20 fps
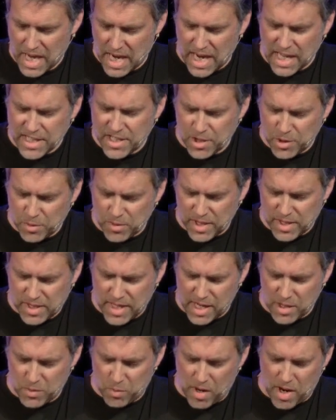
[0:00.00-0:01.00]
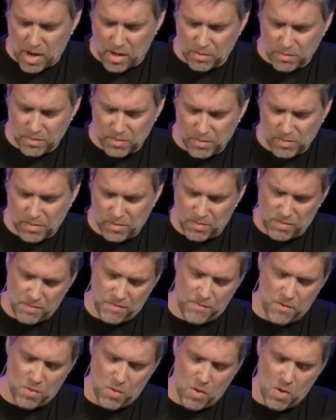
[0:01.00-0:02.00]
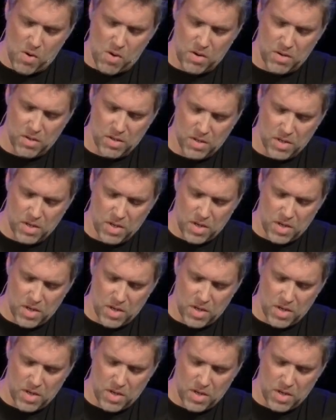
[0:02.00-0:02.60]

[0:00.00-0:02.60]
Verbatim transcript: and actually, I just want to say as well for